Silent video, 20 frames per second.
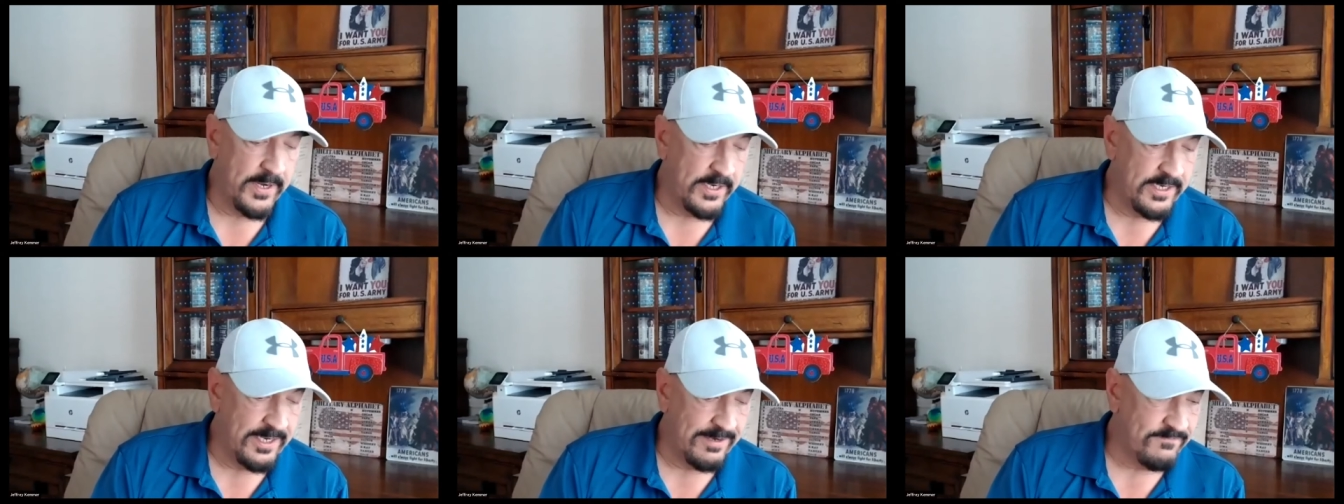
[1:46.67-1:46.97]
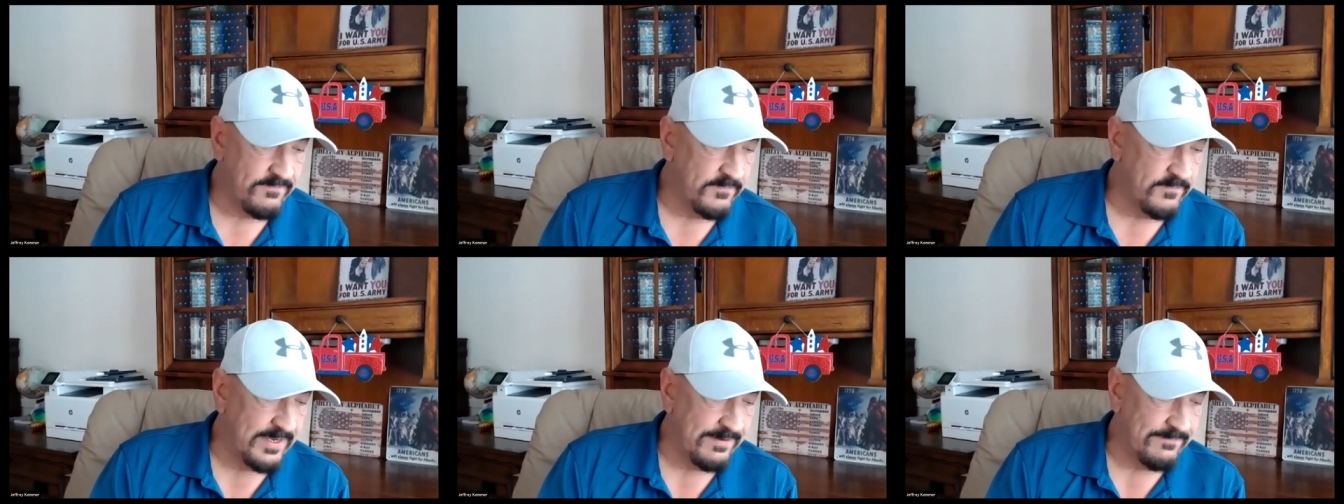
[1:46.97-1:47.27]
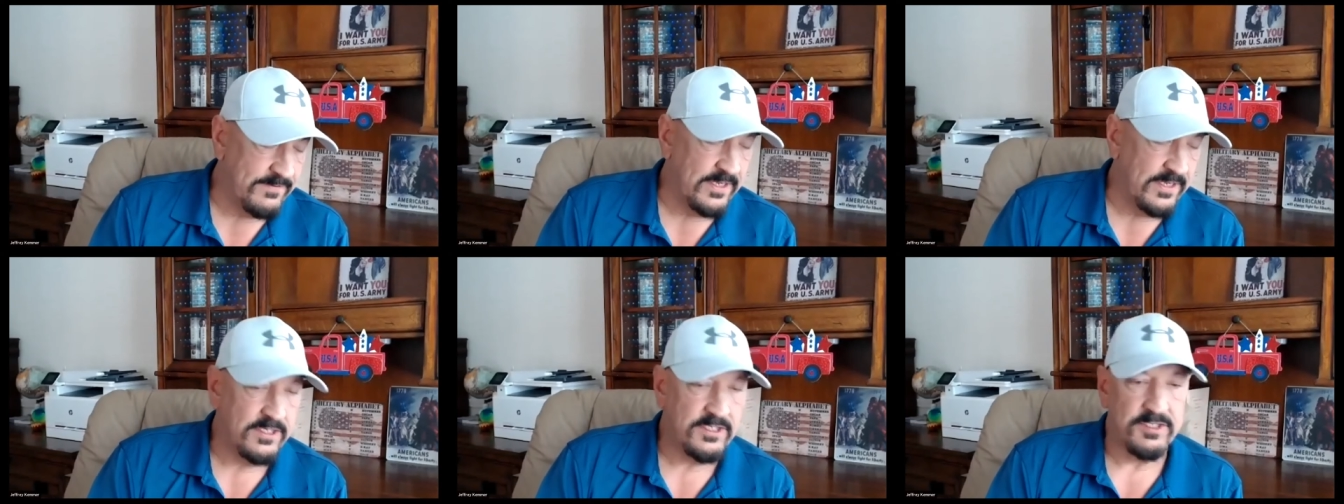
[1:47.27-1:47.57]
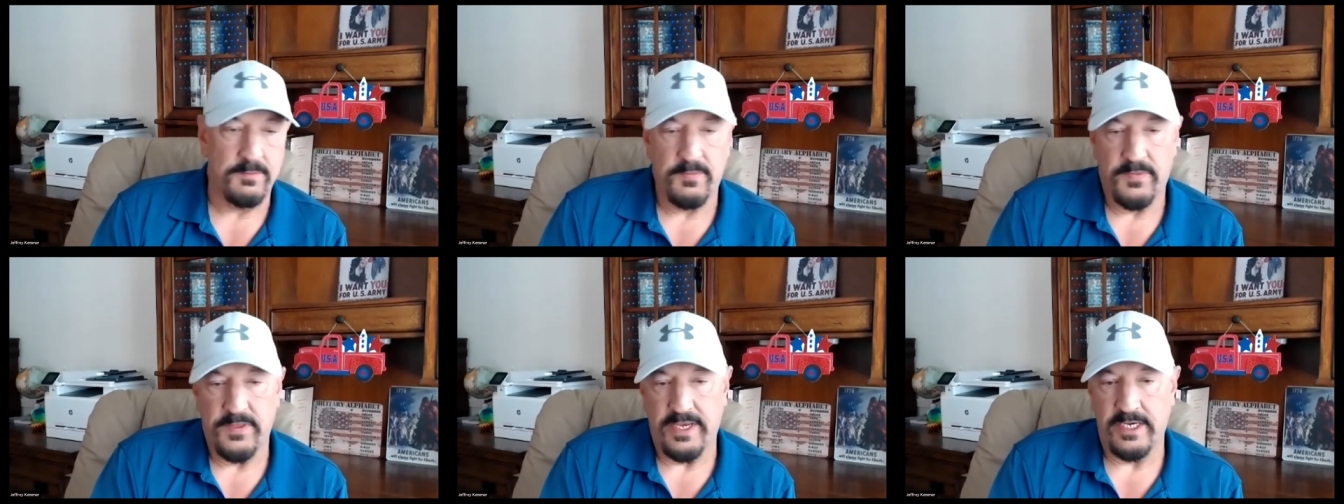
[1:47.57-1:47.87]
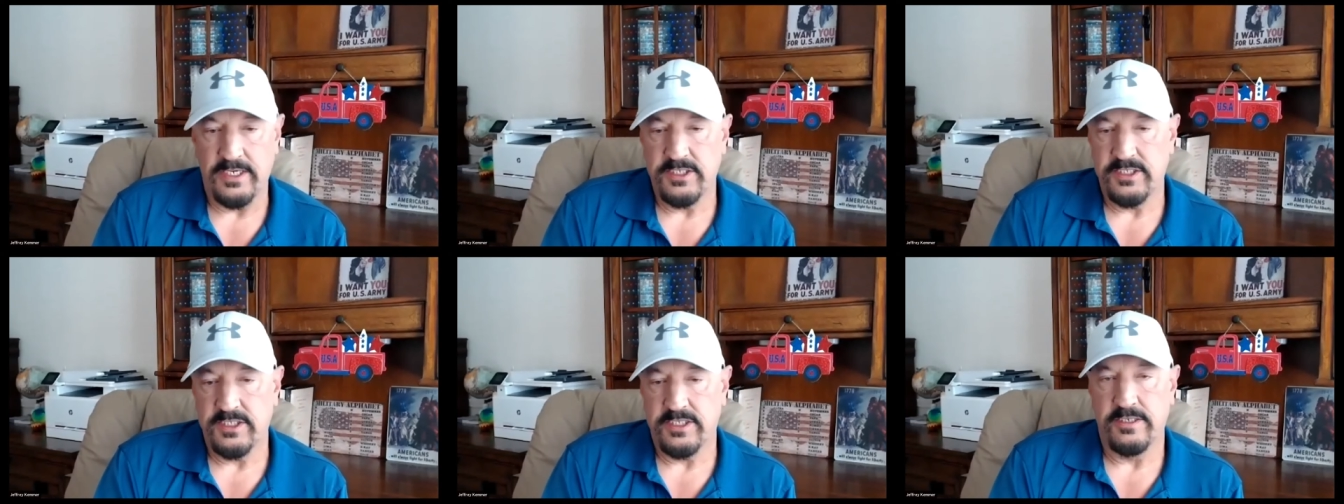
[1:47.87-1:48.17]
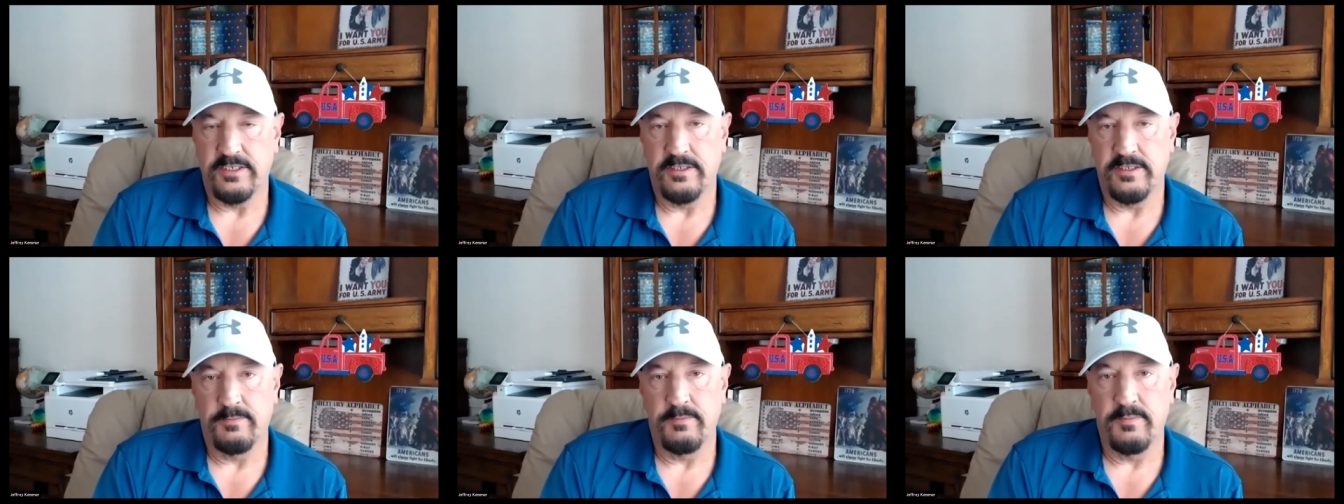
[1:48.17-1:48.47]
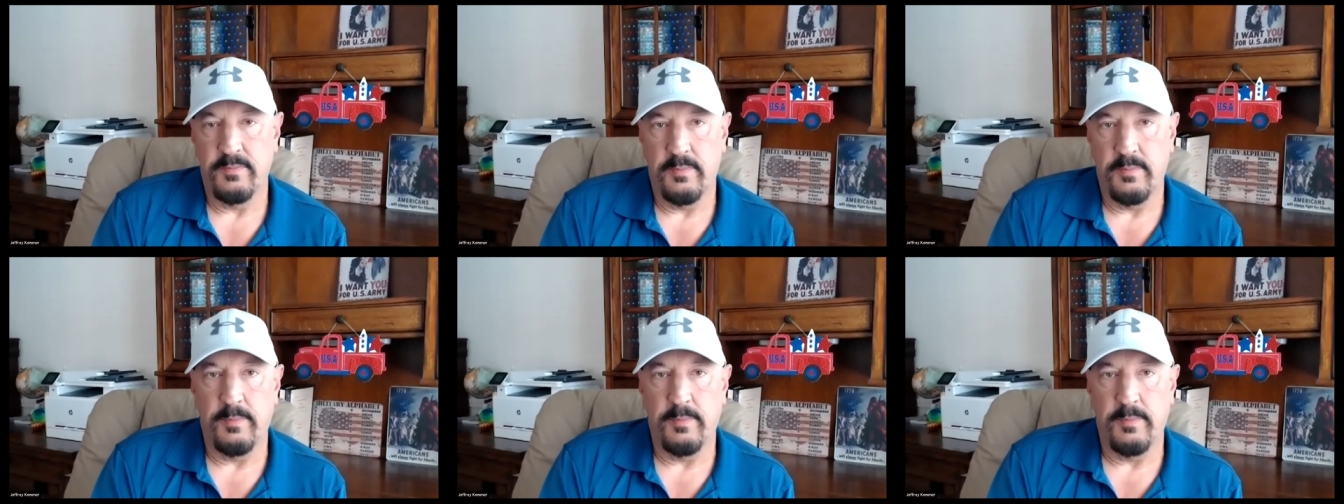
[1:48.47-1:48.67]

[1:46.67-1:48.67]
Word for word: And they've done some things to